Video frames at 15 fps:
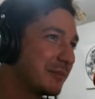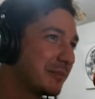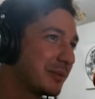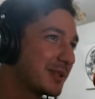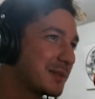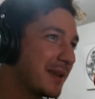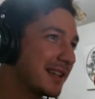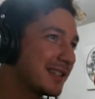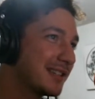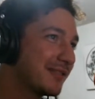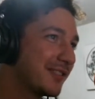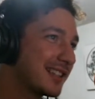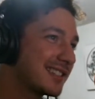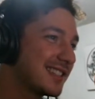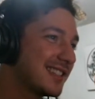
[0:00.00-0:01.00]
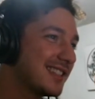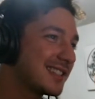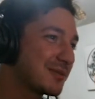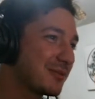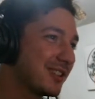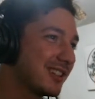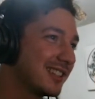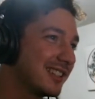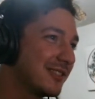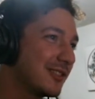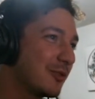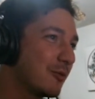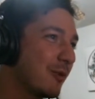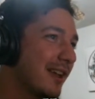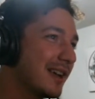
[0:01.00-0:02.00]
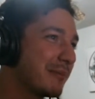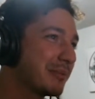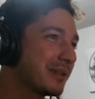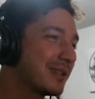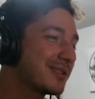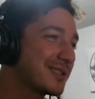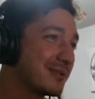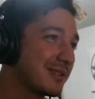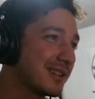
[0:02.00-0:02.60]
perspective as this one way up close to us. So it must